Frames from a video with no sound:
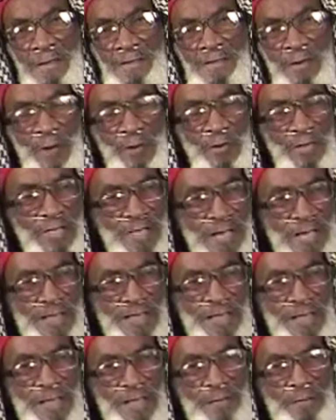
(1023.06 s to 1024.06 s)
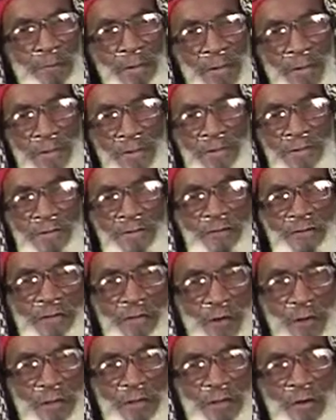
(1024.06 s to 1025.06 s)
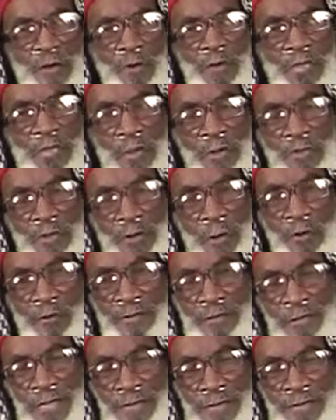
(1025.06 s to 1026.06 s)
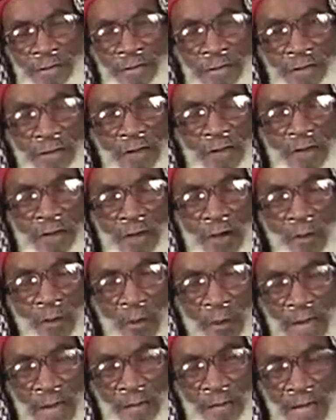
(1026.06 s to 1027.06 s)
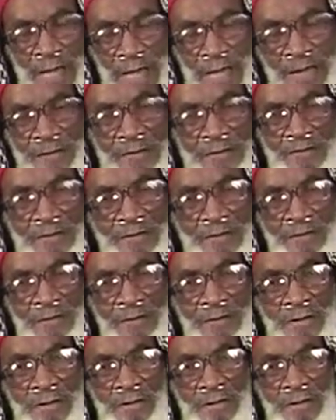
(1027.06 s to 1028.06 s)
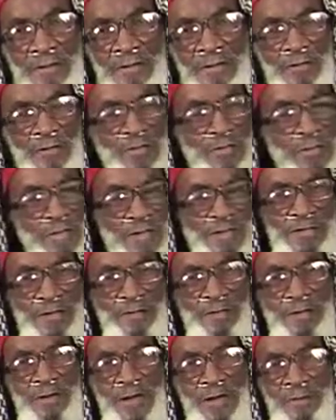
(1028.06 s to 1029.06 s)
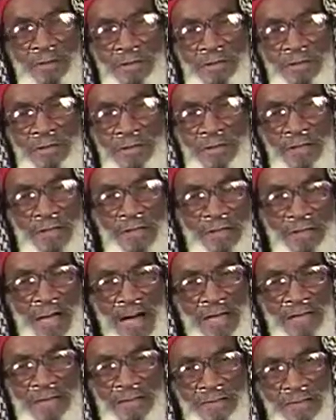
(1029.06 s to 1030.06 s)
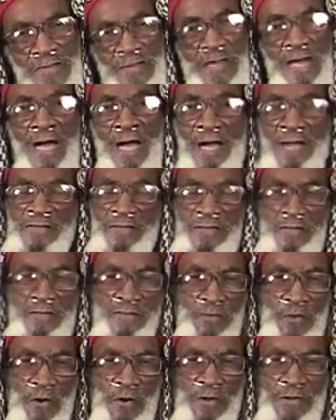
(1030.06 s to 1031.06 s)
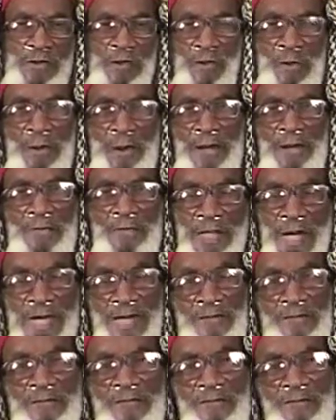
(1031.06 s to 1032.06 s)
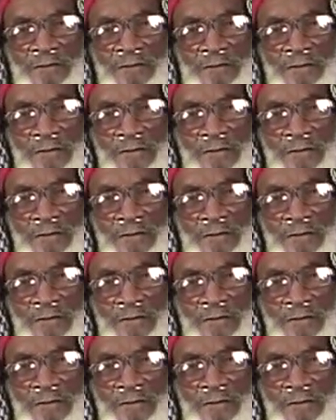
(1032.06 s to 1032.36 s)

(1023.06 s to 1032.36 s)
don't let these people destroy your religion, your way of life. Don't let them come into the United States and destroy your way of life.